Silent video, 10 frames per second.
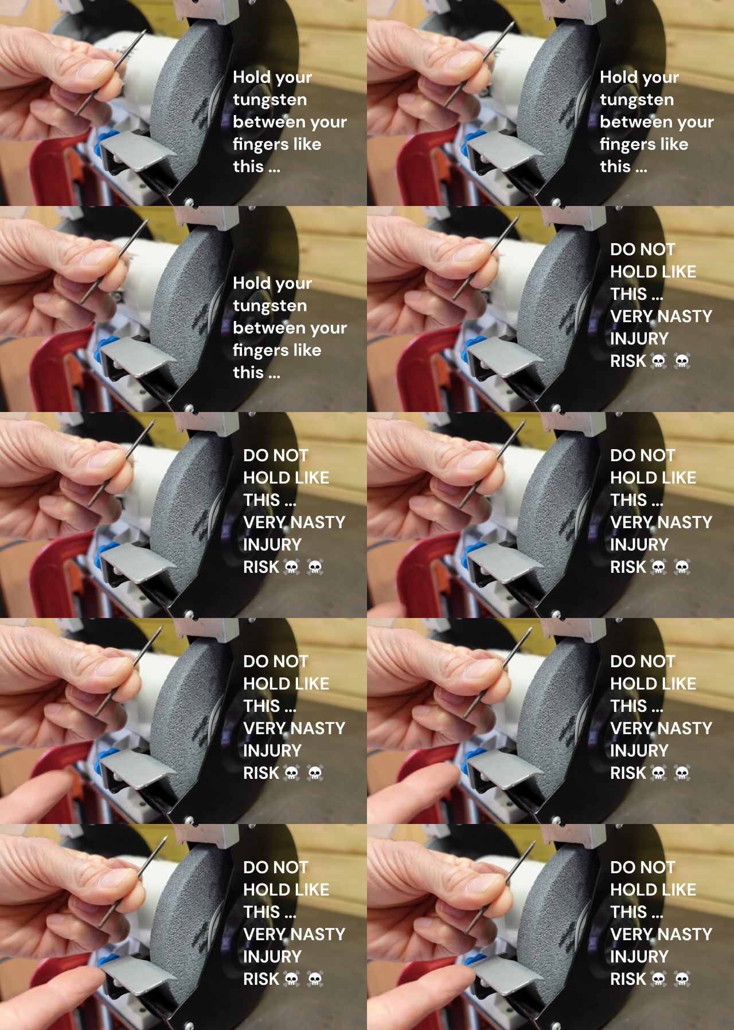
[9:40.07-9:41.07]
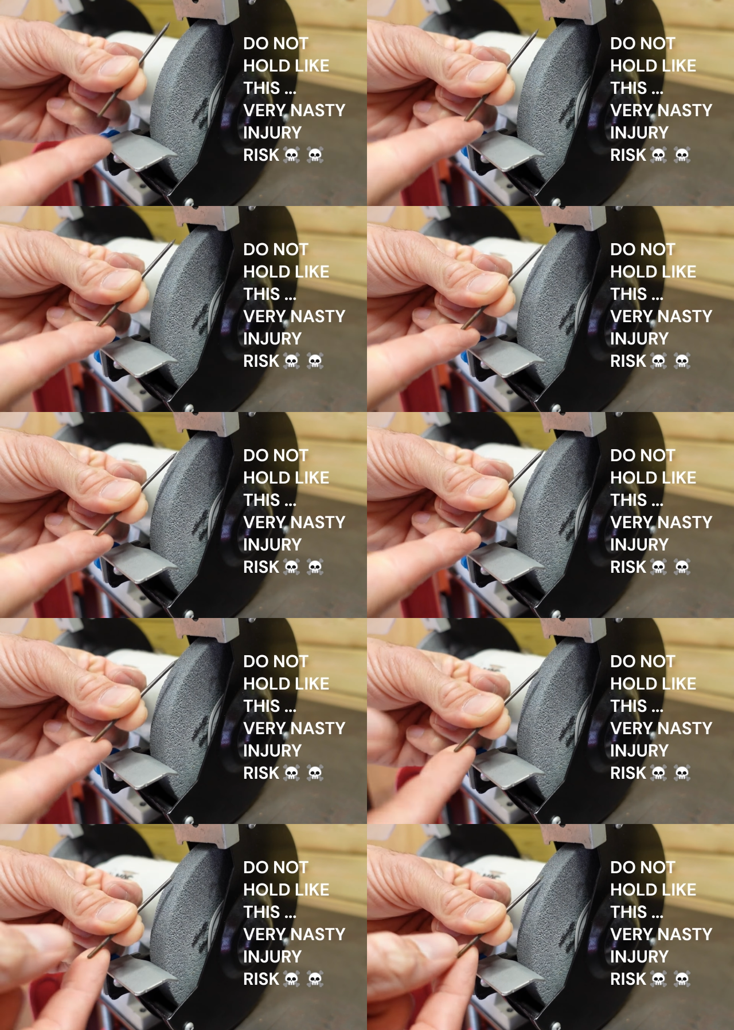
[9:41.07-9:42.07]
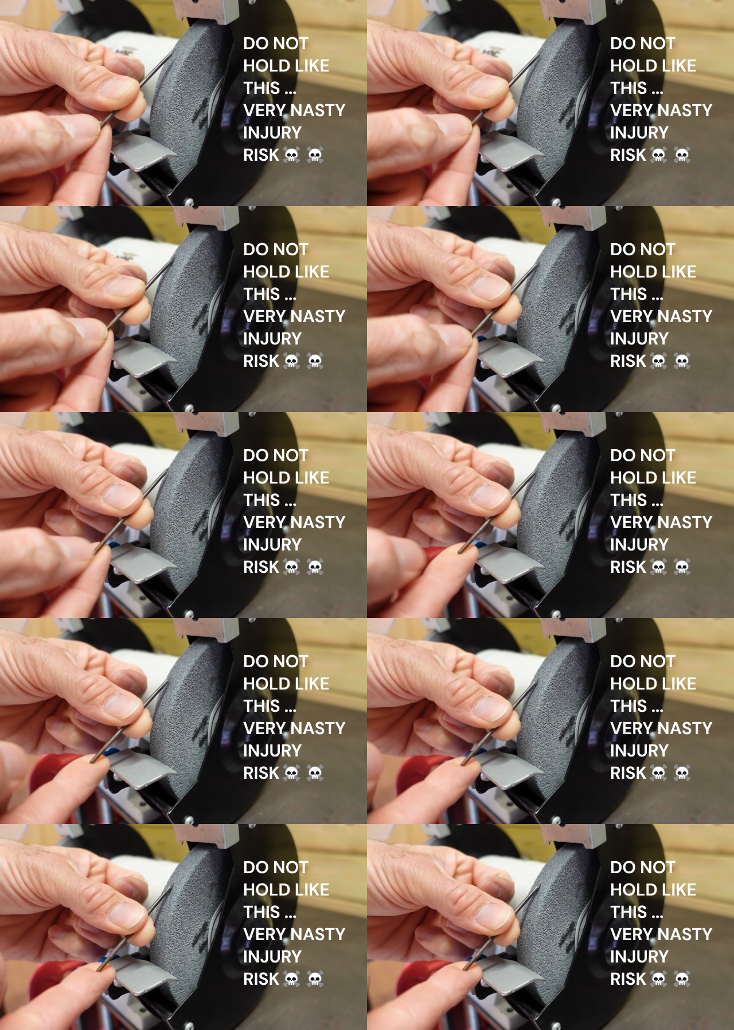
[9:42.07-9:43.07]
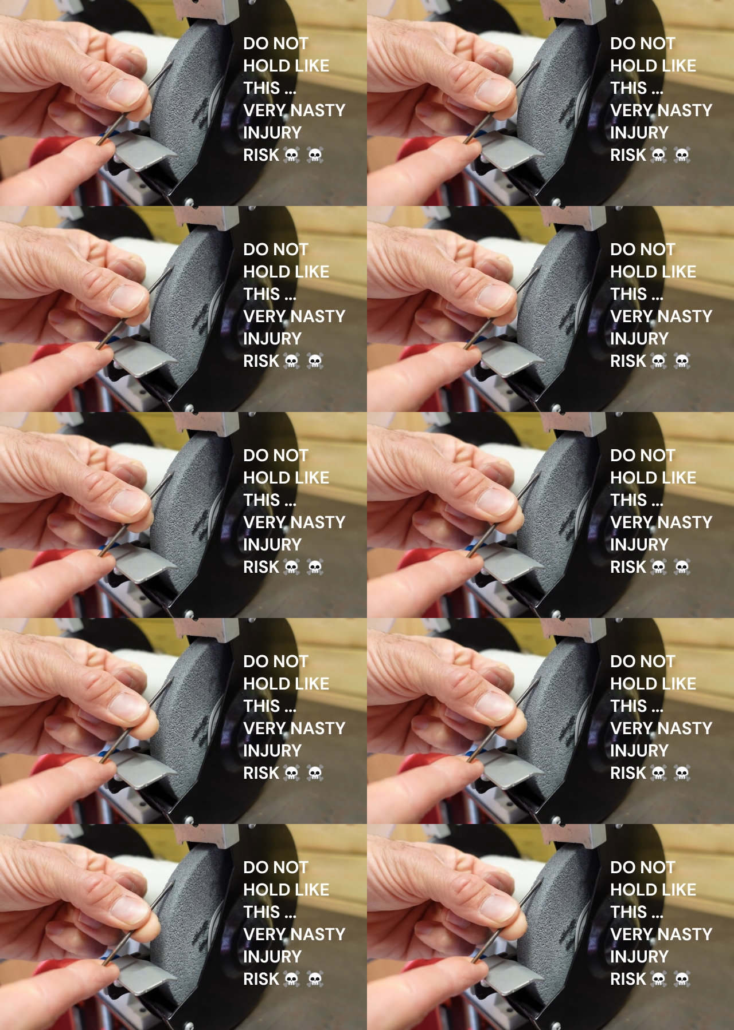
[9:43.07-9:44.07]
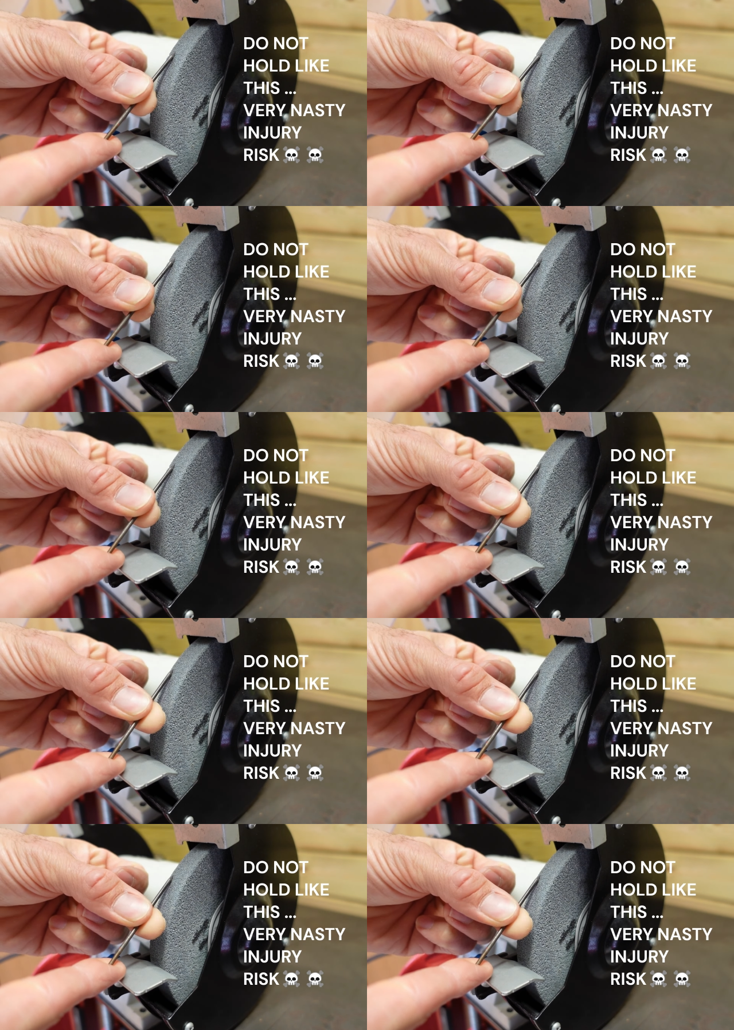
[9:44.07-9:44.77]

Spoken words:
(no speaker visible)